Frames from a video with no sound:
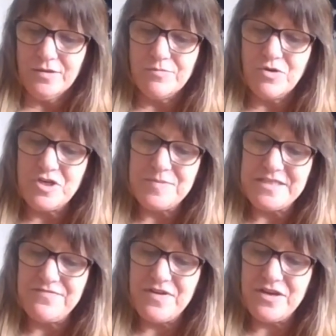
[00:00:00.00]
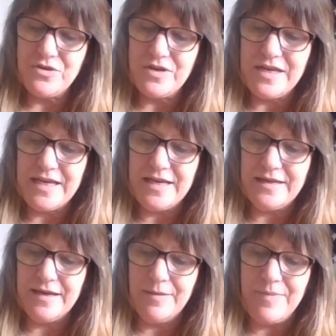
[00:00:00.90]
The more specific you can
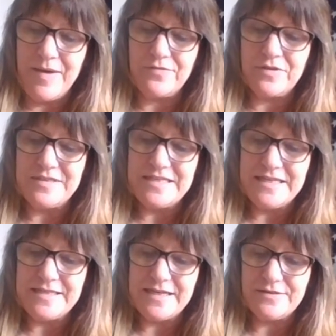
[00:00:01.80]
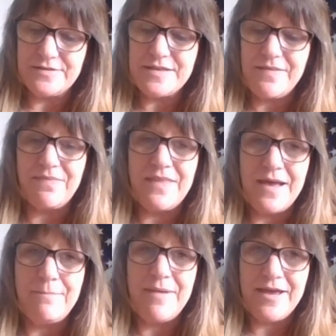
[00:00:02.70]
get about the details,
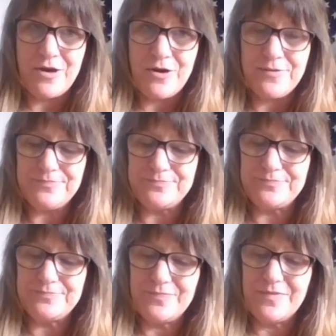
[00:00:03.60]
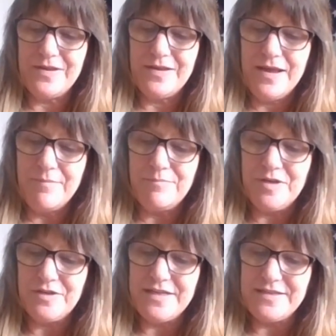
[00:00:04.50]
the better.
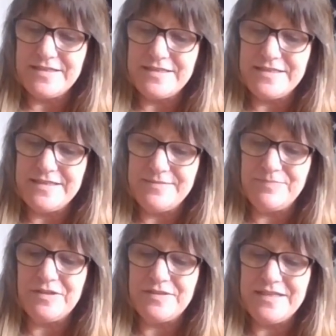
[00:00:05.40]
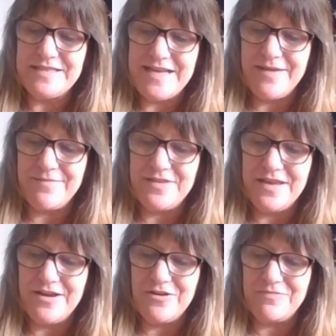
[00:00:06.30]
Building the damn
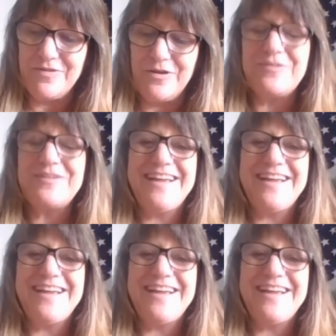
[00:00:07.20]
thing. Oh,